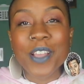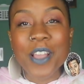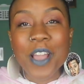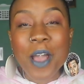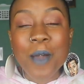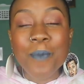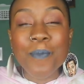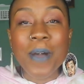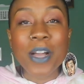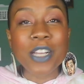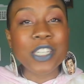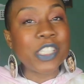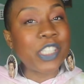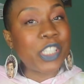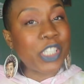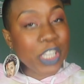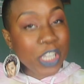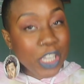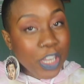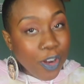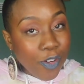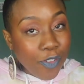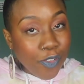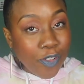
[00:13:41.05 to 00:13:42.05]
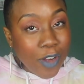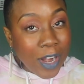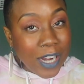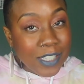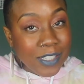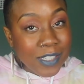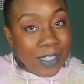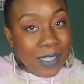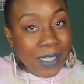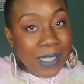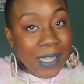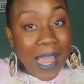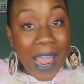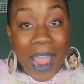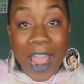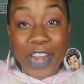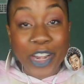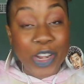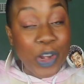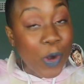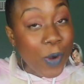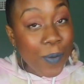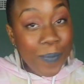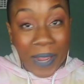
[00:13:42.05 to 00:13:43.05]
amongst your friends
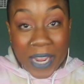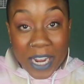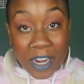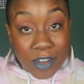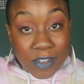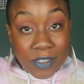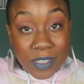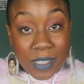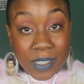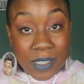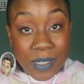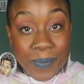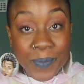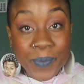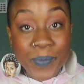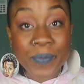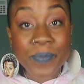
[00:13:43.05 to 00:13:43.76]
and your peers.